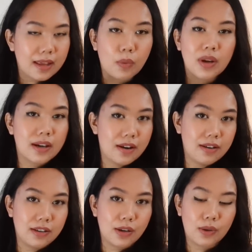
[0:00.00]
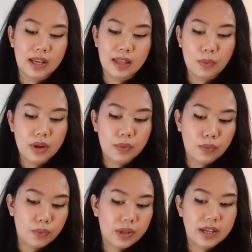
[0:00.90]
They want it all, you know, like they want
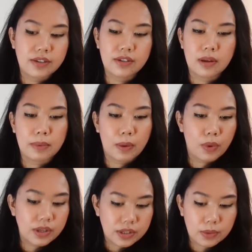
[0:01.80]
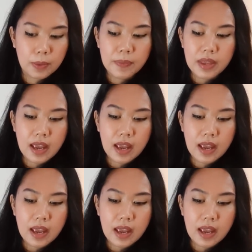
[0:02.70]
a relationship, they want to